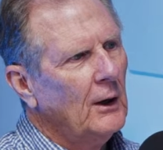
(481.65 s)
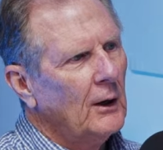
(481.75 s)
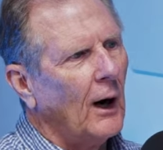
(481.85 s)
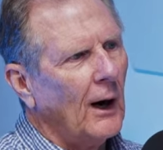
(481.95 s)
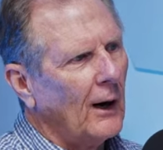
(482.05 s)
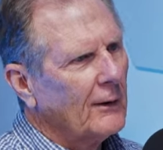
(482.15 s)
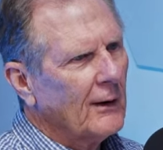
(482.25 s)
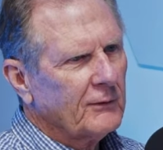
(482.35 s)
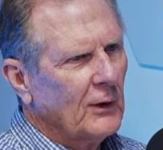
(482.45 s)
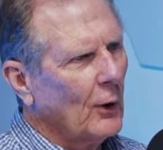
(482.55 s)
You
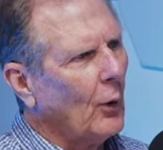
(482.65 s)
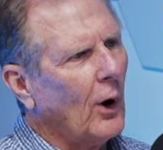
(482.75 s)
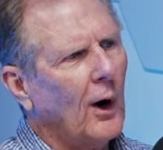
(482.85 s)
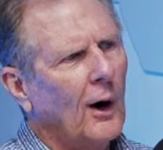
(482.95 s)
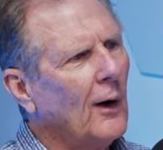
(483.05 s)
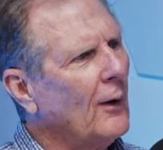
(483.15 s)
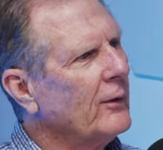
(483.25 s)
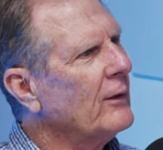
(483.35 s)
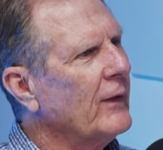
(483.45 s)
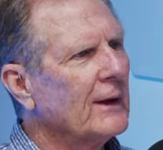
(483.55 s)
have to know all
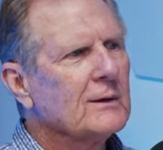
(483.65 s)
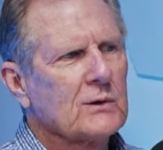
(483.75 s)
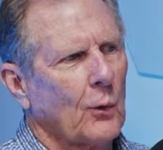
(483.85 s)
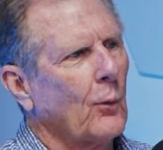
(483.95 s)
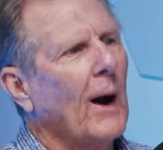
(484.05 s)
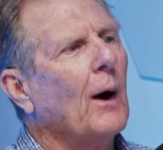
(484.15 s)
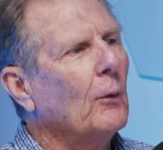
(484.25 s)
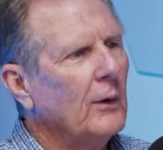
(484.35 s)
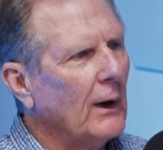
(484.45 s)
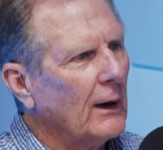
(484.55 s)
the things
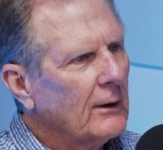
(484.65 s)
around it.